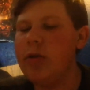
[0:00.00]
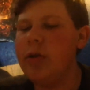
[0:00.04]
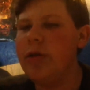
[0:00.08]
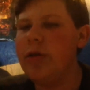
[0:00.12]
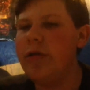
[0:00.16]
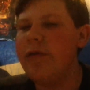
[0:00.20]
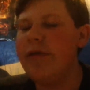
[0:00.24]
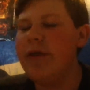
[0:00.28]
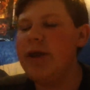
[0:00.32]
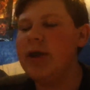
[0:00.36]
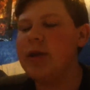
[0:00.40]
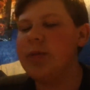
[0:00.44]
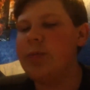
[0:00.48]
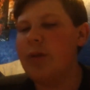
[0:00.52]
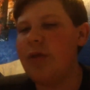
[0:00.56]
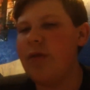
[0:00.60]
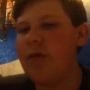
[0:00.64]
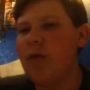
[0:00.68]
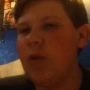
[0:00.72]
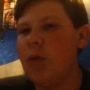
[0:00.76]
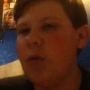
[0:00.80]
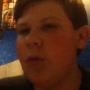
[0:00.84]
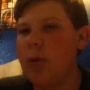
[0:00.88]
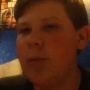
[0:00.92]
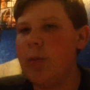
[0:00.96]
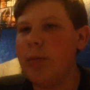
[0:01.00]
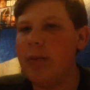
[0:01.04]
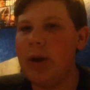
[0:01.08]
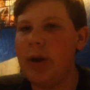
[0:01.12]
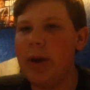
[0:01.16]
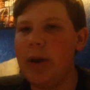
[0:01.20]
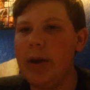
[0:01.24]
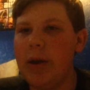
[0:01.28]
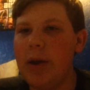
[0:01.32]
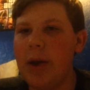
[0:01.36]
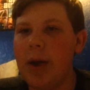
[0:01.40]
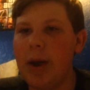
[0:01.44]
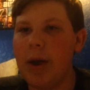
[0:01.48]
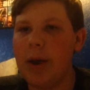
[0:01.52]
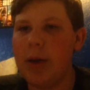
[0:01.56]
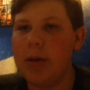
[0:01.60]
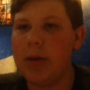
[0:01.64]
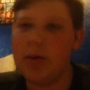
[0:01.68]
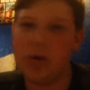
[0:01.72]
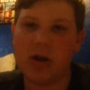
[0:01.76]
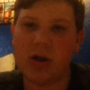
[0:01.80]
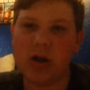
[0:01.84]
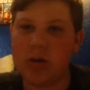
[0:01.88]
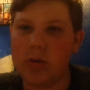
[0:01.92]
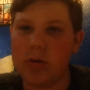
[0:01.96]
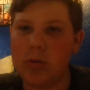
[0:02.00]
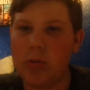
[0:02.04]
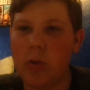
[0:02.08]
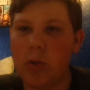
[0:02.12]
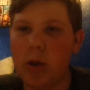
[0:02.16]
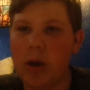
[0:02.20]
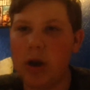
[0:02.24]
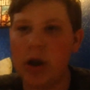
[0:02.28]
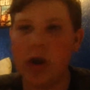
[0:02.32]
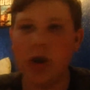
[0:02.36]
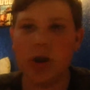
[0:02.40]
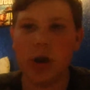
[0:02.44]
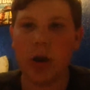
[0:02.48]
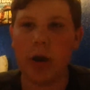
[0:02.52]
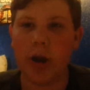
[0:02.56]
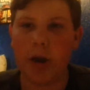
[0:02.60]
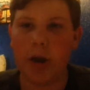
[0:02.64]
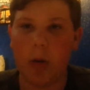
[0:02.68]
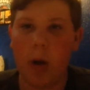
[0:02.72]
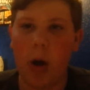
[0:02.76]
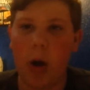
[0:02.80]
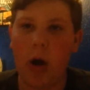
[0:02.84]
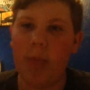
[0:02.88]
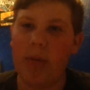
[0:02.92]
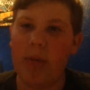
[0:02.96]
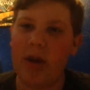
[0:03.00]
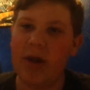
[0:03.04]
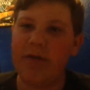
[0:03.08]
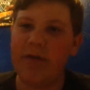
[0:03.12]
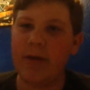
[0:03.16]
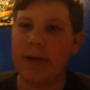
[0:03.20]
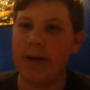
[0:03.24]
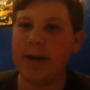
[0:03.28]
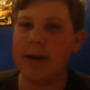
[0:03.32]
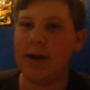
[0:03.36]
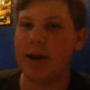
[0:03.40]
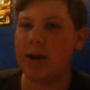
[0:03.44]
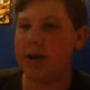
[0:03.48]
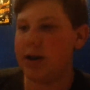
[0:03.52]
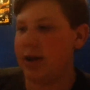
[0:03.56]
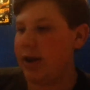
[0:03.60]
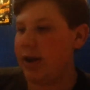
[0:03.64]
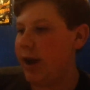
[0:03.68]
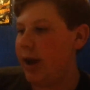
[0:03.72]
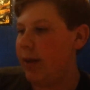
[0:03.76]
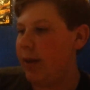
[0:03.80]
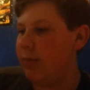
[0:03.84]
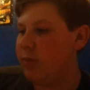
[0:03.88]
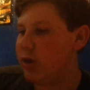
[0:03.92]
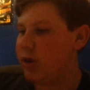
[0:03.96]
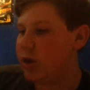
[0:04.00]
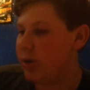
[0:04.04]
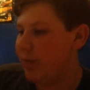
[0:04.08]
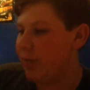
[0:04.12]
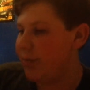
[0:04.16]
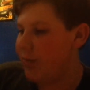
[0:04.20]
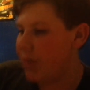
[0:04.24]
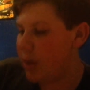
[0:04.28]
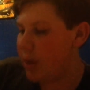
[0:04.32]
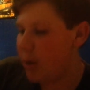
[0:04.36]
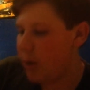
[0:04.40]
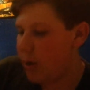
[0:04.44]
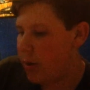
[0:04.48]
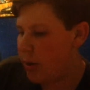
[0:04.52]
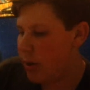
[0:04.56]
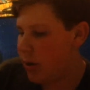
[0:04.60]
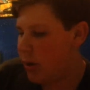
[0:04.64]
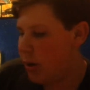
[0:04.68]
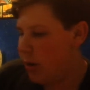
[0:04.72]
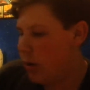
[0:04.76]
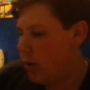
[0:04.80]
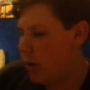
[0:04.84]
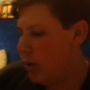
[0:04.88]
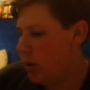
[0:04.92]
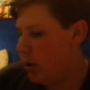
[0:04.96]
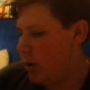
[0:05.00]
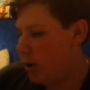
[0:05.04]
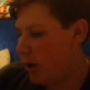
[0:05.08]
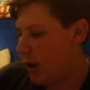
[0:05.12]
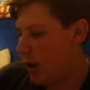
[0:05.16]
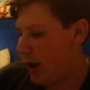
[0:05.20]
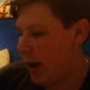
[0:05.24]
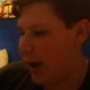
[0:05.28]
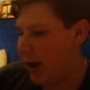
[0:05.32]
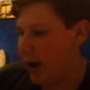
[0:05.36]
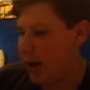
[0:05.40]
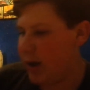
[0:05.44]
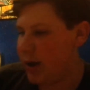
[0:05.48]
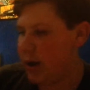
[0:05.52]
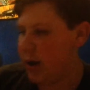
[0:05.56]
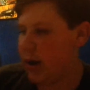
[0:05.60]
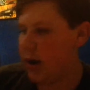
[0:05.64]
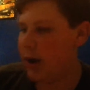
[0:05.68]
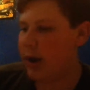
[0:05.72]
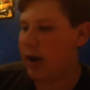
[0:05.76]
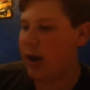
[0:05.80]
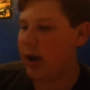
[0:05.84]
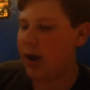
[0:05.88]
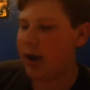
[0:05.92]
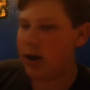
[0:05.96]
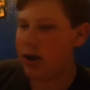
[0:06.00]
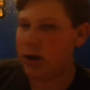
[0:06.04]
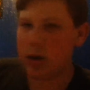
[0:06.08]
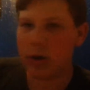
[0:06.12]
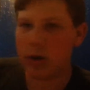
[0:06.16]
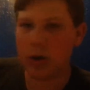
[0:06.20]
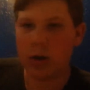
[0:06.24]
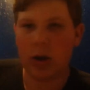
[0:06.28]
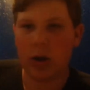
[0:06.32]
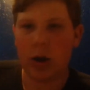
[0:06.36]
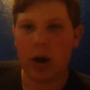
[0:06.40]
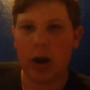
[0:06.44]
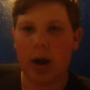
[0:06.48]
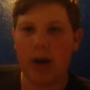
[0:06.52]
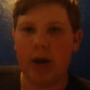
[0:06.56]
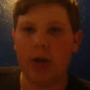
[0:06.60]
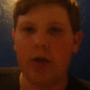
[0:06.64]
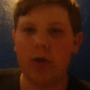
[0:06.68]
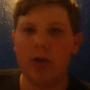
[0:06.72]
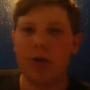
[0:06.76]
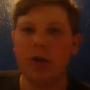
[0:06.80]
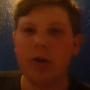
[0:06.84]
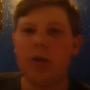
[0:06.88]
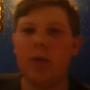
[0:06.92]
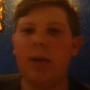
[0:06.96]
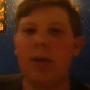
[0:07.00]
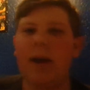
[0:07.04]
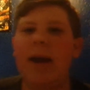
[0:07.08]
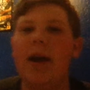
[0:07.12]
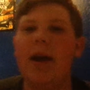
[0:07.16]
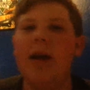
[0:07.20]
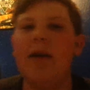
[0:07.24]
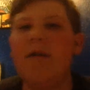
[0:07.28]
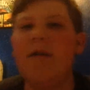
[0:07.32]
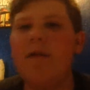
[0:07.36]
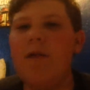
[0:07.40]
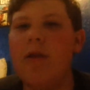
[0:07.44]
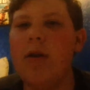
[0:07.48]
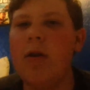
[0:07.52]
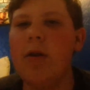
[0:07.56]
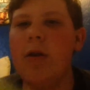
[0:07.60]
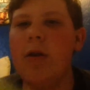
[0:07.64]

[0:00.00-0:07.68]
you this before, but just wanted to show you all my 360 games. And next, I also have